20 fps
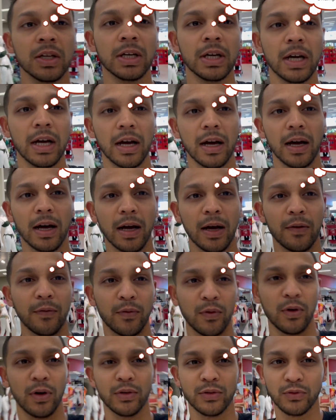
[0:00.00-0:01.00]
uh,
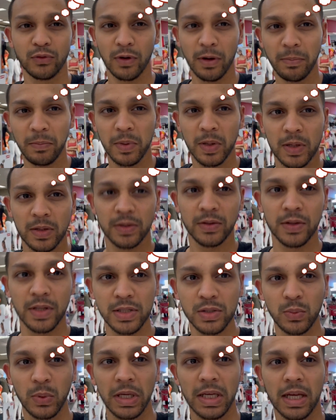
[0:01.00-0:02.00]
for our trip
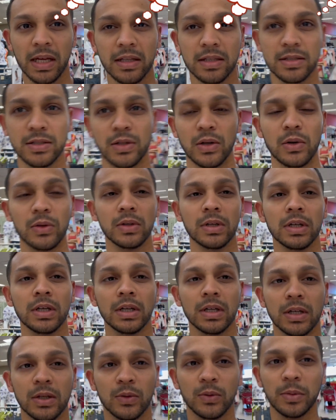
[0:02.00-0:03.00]
this weekend. So
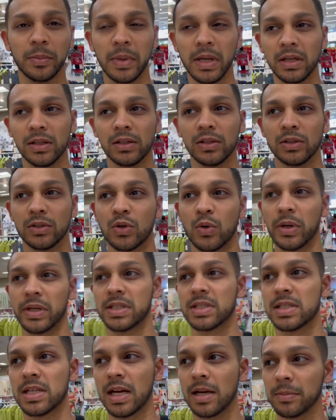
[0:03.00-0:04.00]
we made a little quick
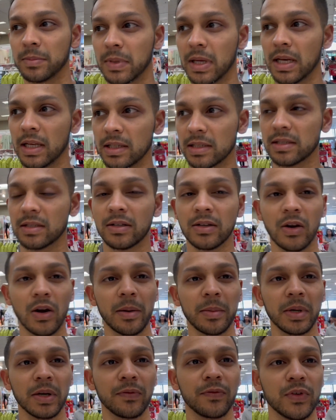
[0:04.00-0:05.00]
stop, getting
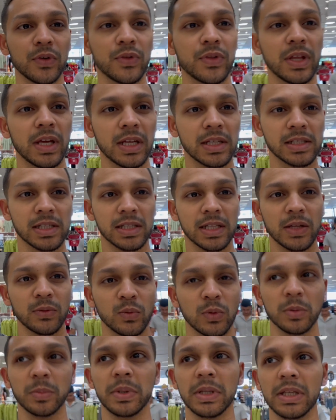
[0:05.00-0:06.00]
grabbing a few things, and then
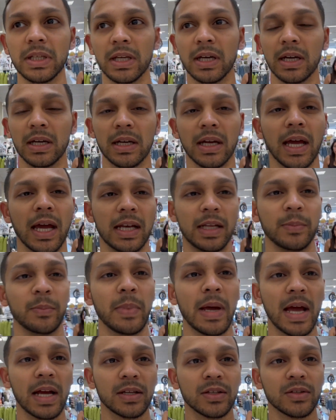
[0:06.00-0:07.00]
we'll be uh, heading
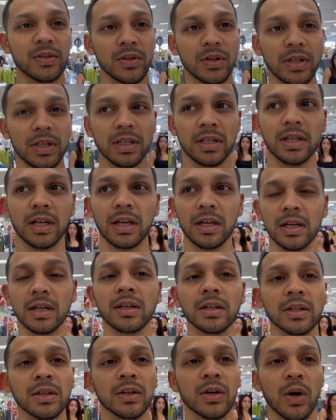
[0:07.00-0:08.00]
back to the uh,
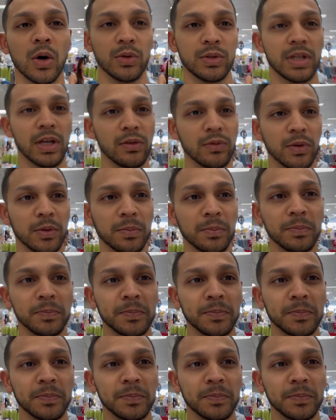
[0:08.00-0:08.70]
hotel room.